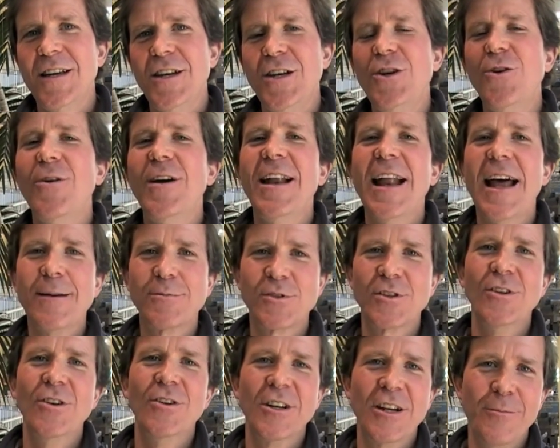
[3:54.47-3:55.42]
You know, it
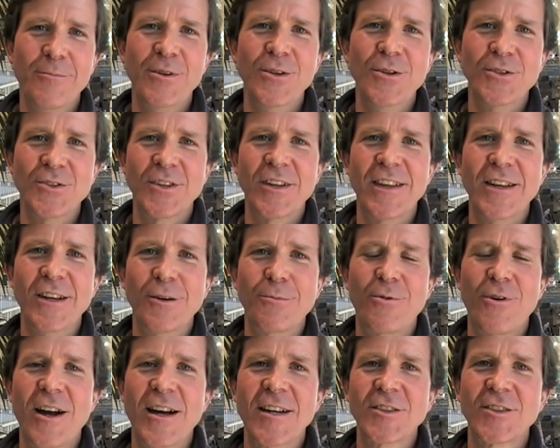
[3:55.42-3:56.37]
absolutely can be used for the
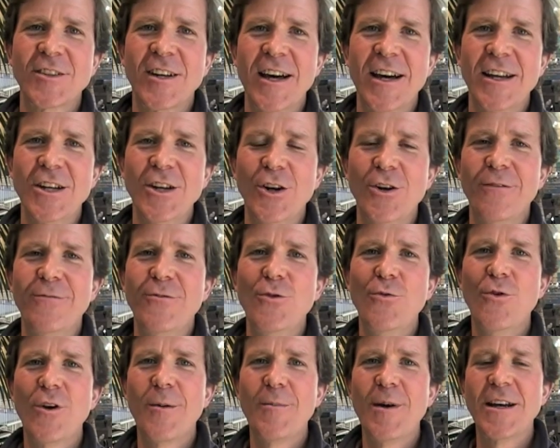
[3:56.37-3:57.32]
enterprise side. You know, if
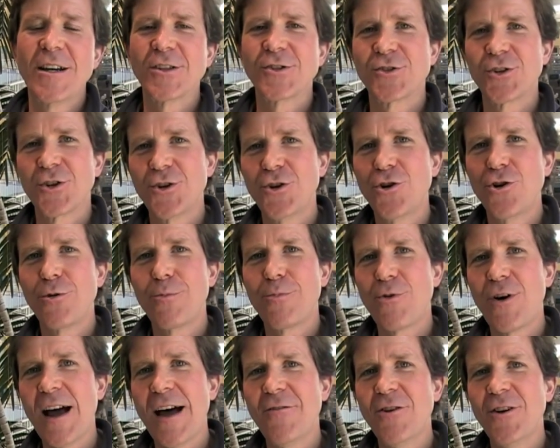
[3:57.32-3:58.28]
you want to make a secure
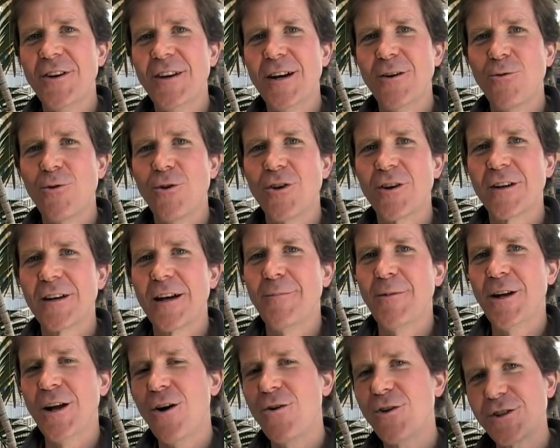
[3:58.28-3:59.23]
private network, I
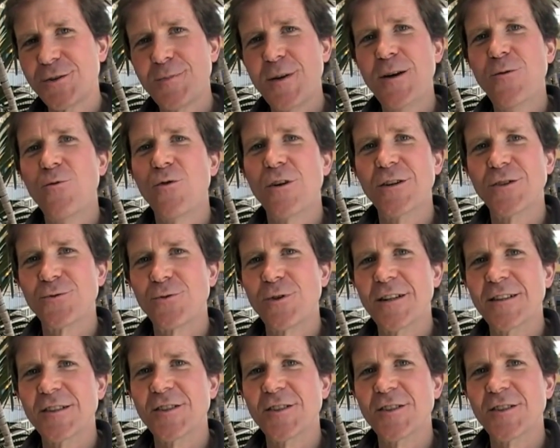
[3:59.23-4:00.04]
mean, OSP is really